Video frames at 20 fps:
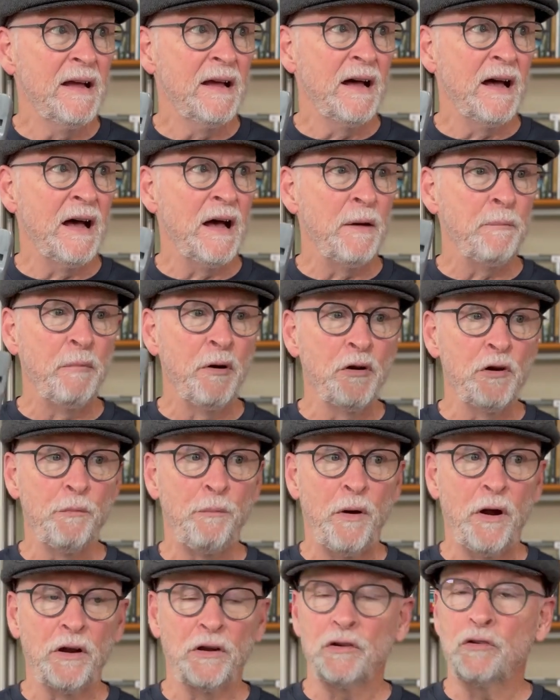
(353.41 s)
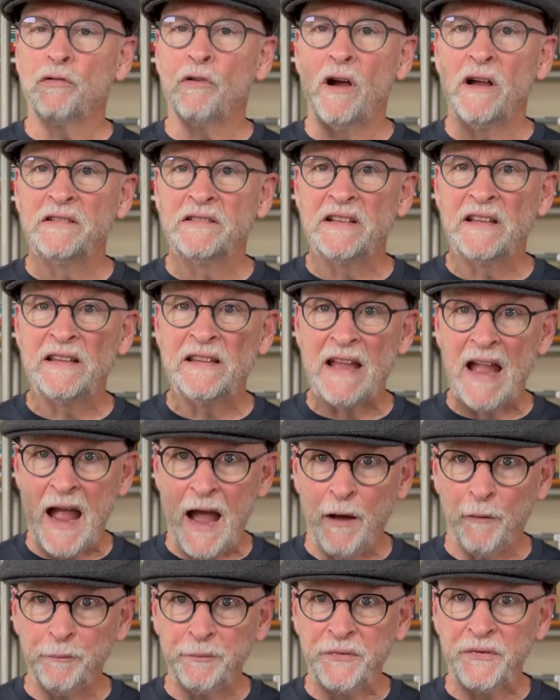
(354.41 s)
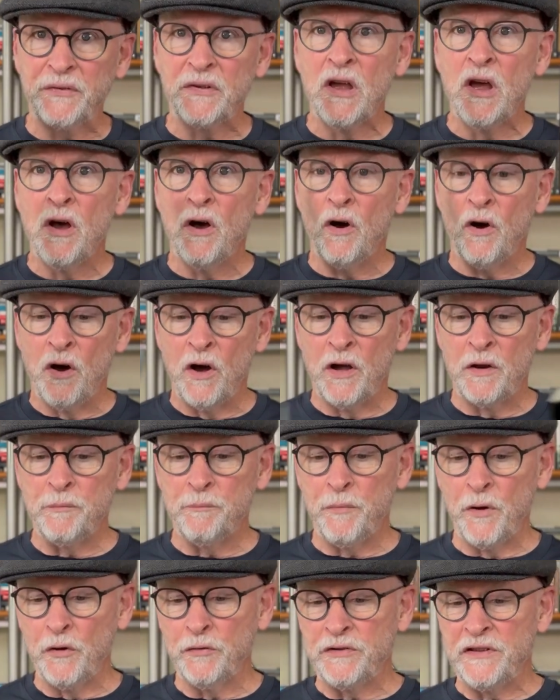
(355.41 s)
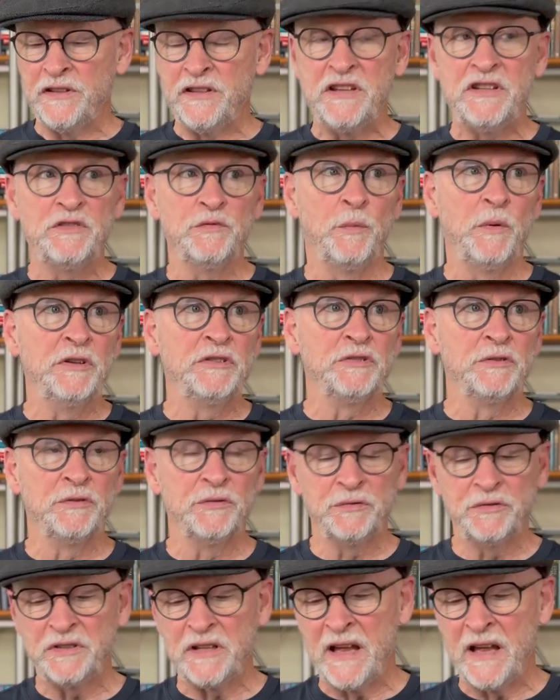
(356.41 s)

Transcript: Bonaparte Crossing the Alps on both of these whistles,